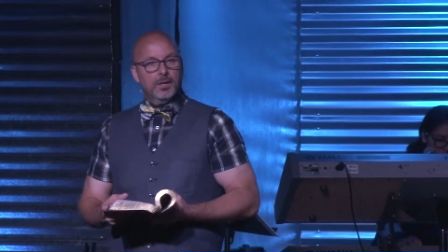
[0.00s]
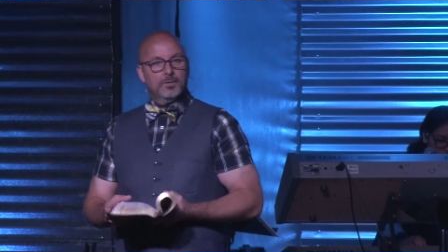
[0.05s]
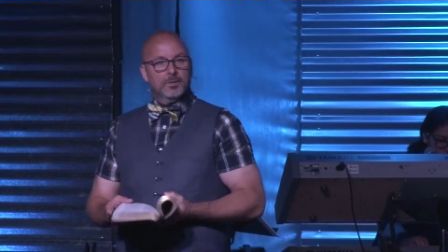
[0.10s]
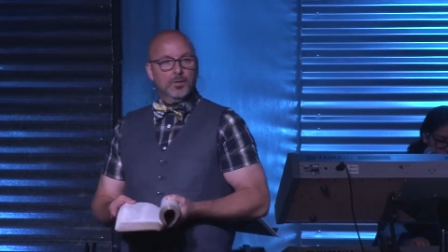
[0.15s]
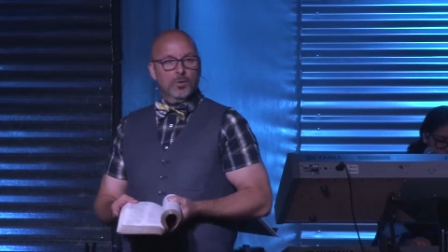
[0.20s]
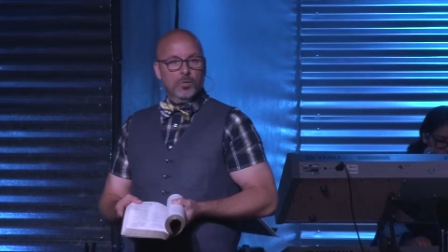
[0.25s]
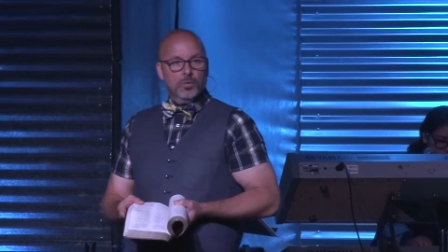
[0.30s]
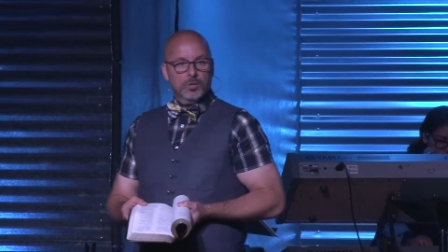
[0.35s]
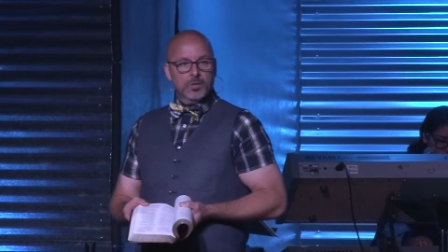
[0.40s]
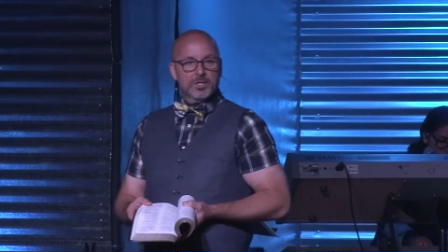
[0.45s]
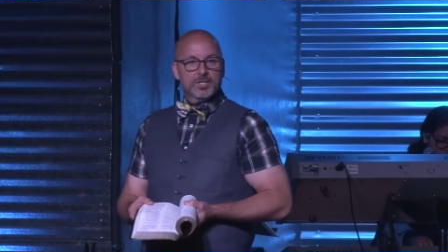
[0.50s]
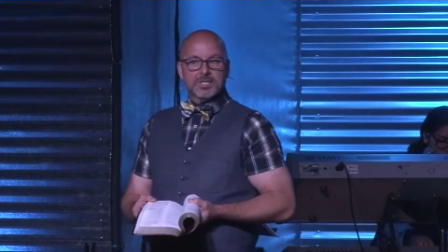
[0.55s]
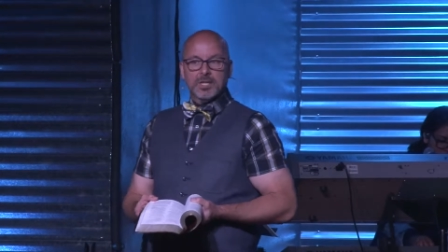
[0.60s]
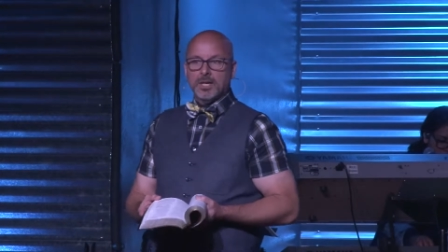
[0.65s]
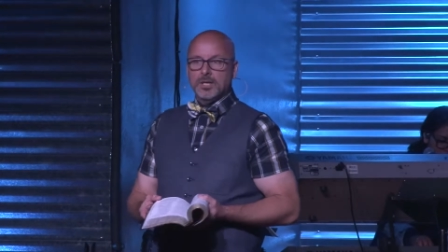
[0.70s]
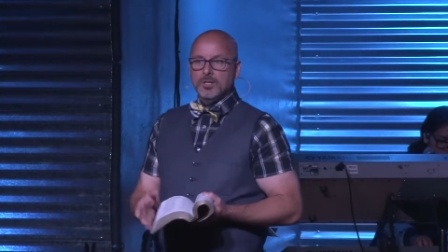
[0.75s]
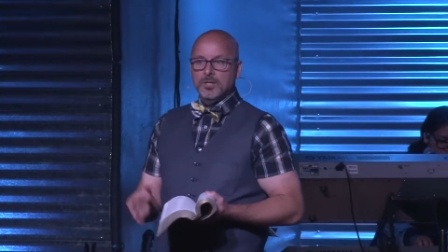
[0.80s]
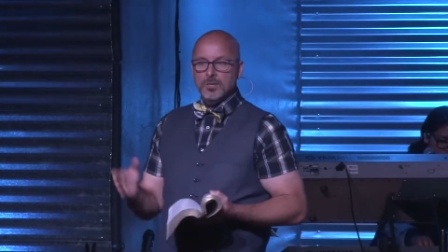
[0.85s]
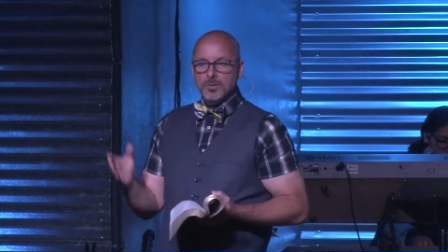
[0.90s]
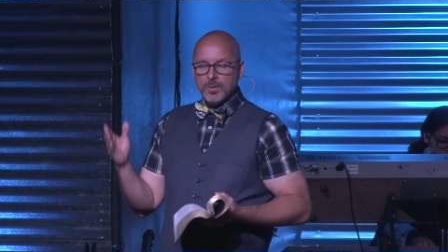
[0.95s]
And the Lord is
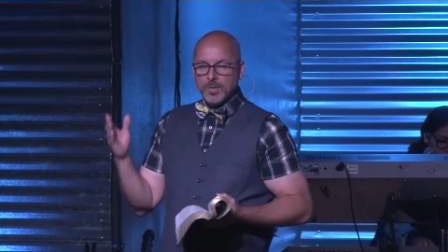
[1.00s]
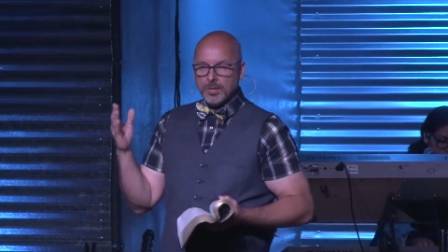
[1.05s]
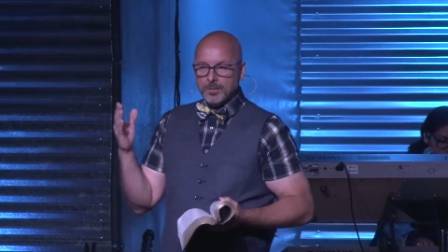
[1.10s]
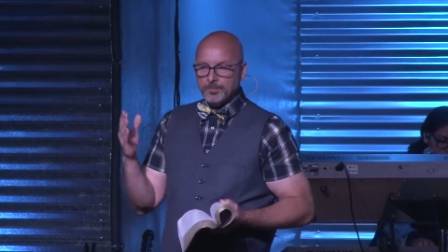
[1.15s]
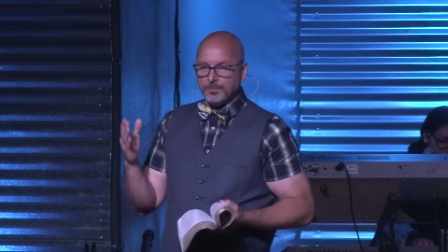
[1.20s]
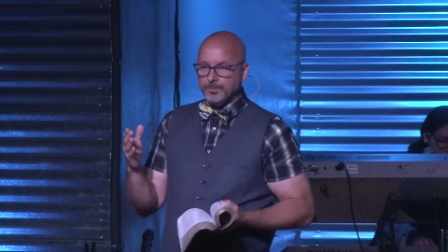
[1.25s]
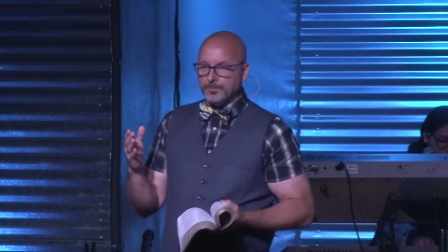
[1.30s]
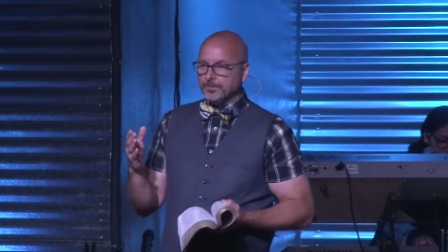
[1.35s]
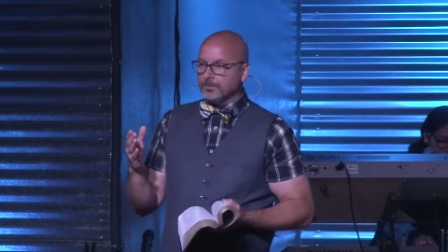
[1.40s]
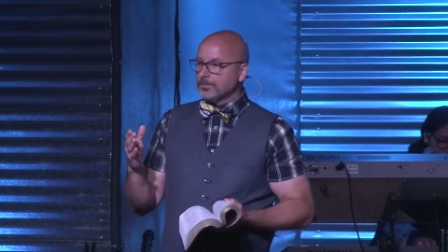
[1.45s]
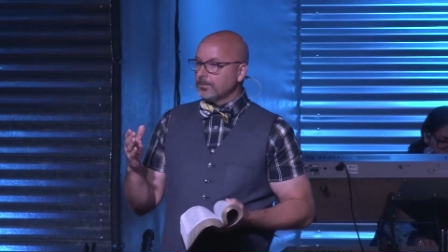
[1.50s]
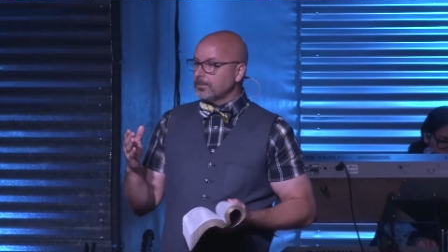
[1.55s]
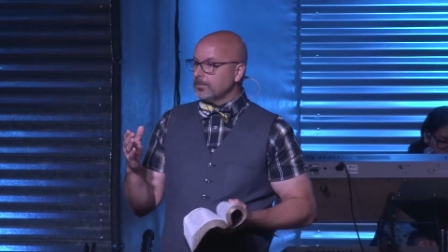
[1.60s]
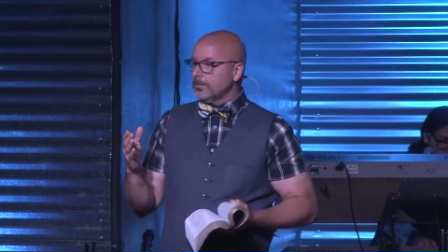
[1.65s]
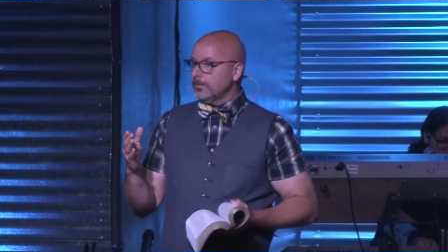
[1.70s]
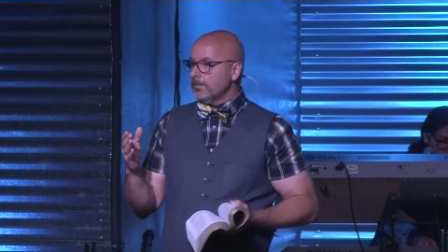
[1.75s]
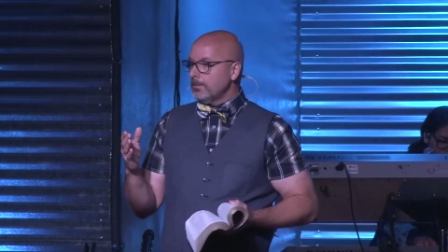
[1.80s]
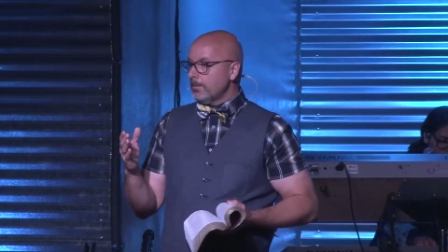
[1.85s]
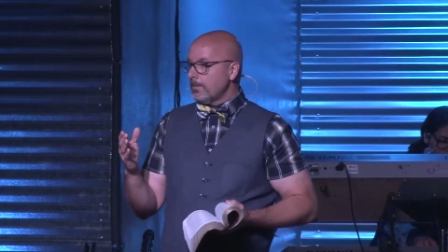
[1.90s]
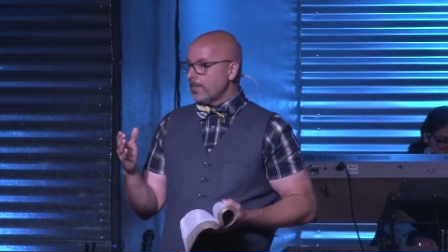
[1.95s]
saying, you know what?
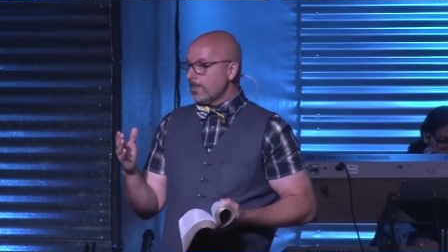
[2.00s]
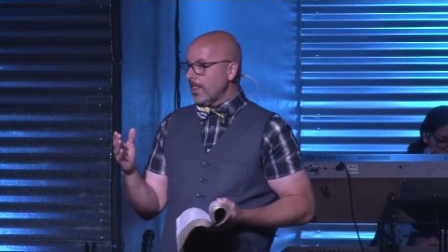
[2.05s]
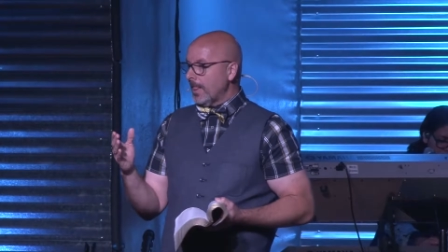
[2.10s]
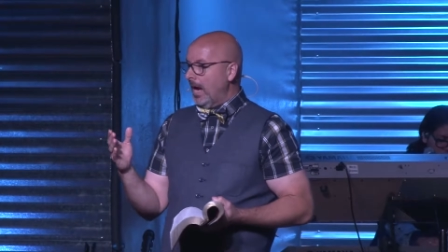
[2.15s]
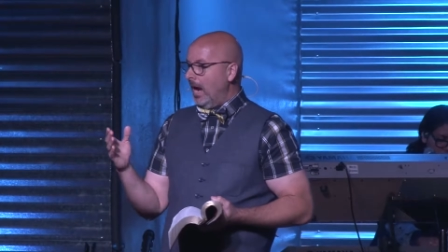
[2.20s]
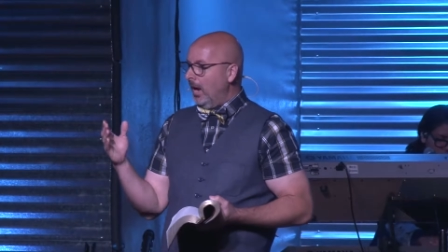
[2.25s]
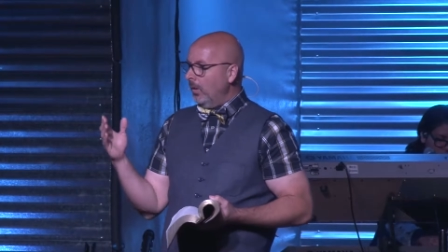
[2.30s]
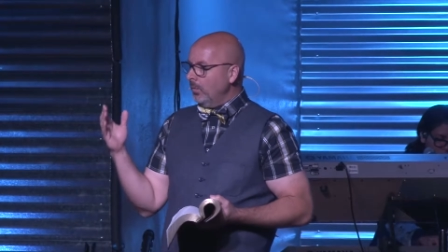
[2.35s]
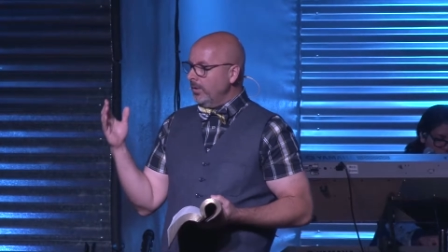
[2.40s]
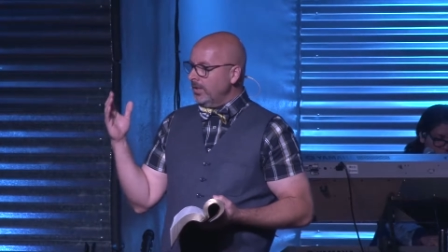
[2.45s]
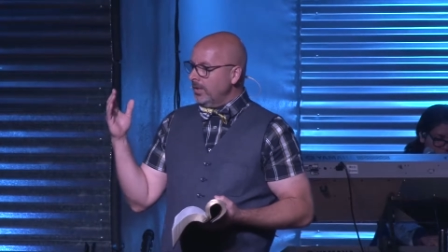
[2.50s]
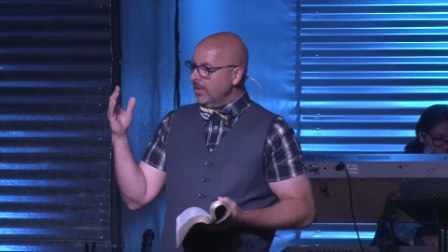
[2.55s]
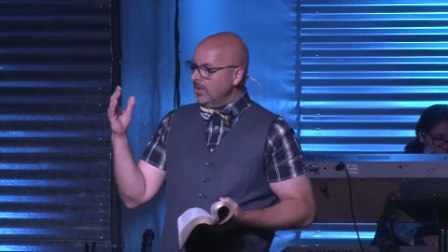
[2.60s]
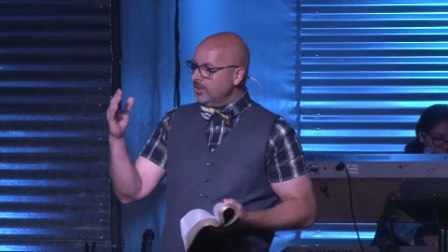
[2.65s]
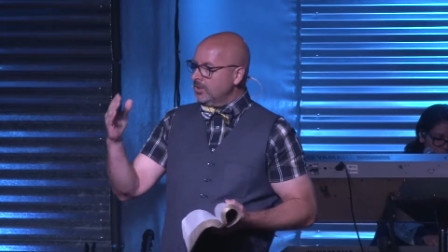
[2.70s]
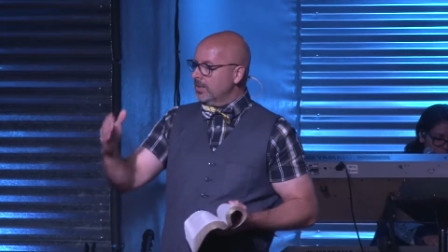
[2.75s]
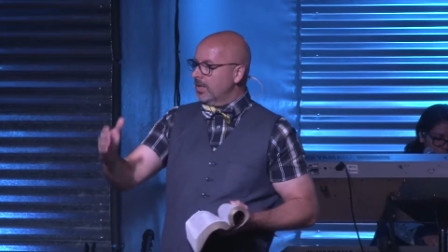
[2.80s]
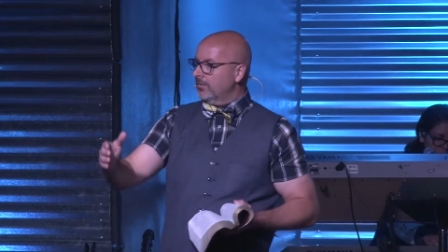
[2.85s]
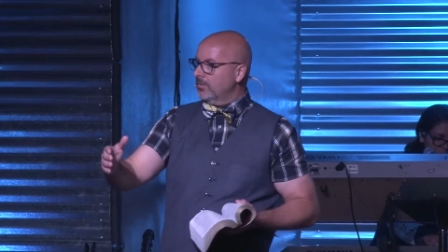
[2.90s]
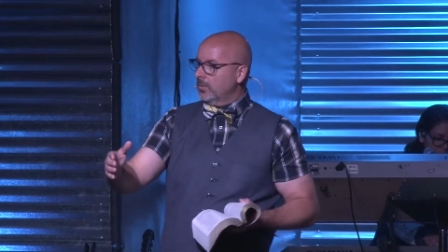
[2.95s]
I want
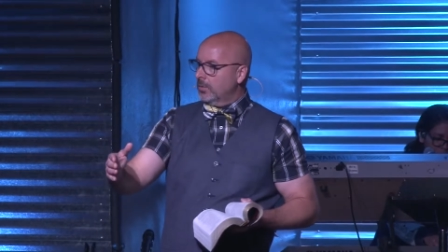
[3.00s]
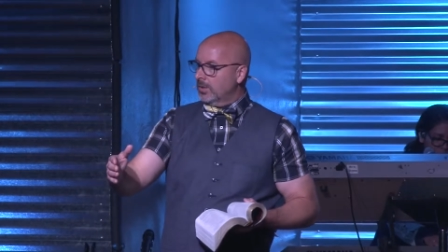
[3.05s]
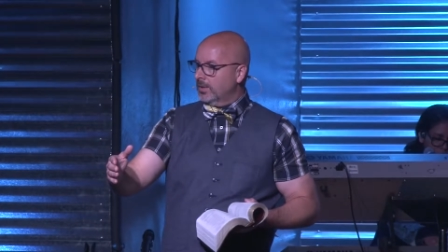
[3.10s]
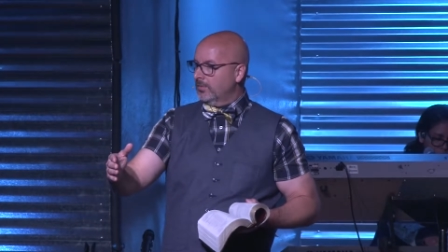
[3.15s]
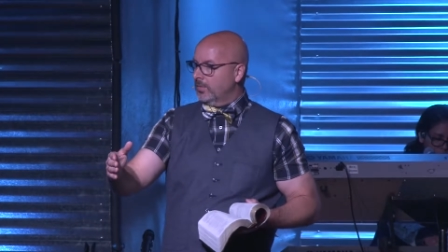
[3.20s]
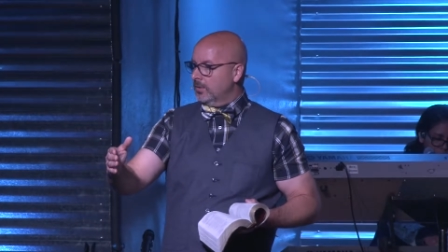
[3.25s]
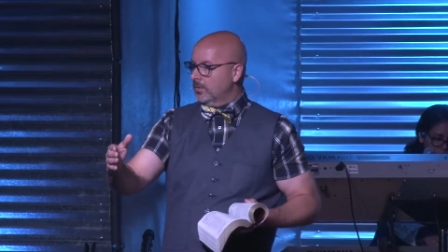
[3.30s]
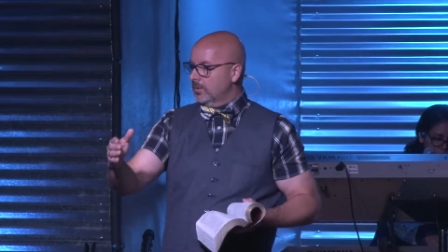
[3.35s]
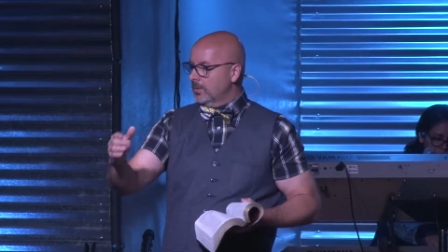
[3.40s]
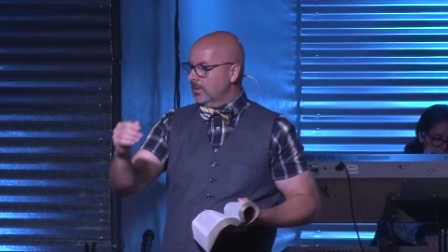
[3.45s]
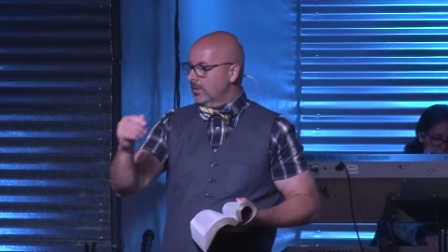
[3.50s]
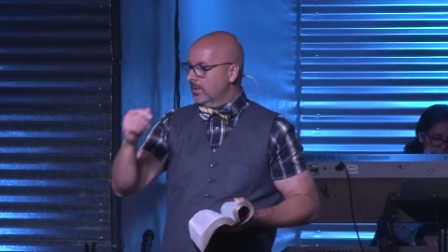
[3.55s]
each and every one of you